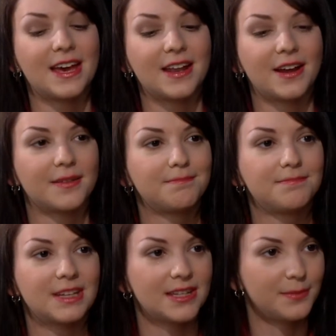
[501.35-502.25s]
And I
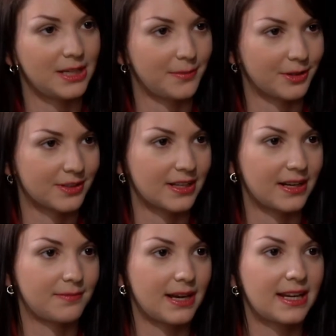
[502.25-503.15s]
sent them an email and said,
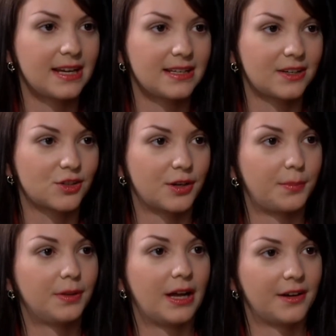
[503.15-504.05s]
I can't actually
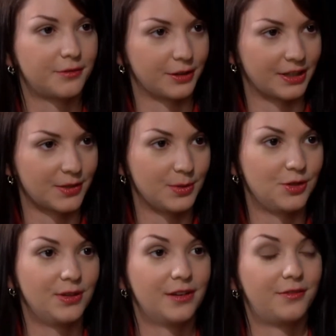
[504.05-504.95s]
apply for this, but
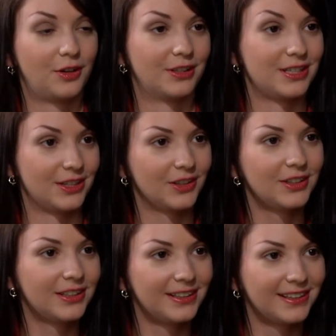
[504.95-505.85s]
do you need a volunteer?